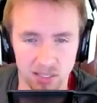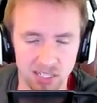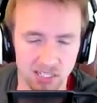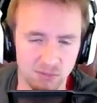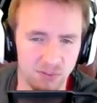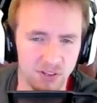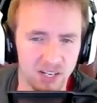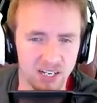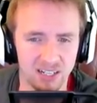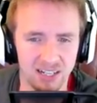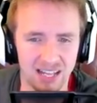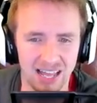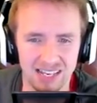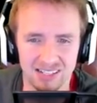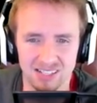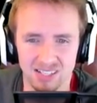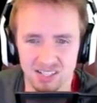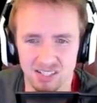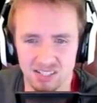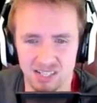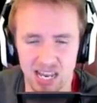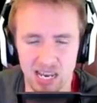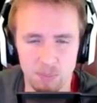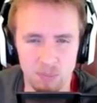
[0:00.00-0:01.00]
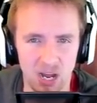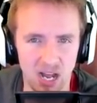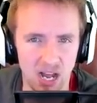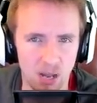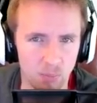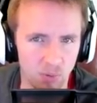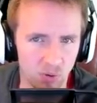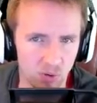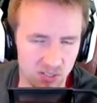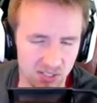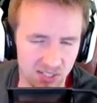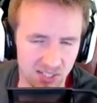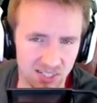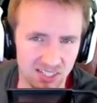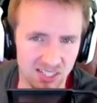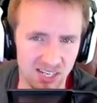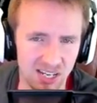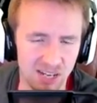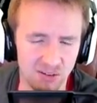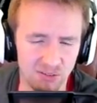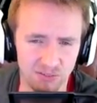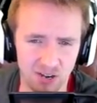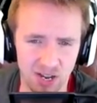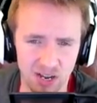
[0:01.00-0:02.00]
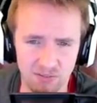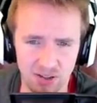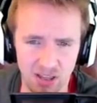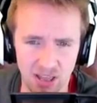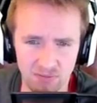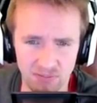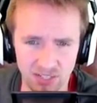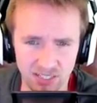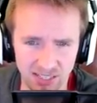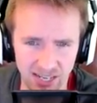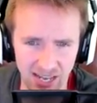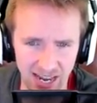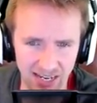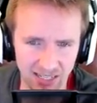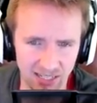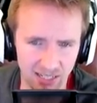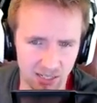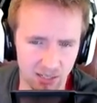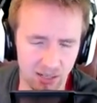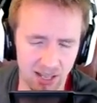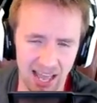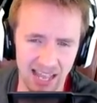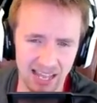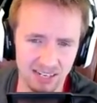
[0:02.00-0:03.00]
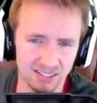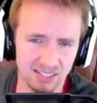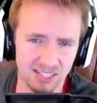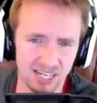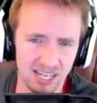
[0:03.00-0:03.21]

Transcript: This vehicle has the same armor as a tier 5 heavy tank at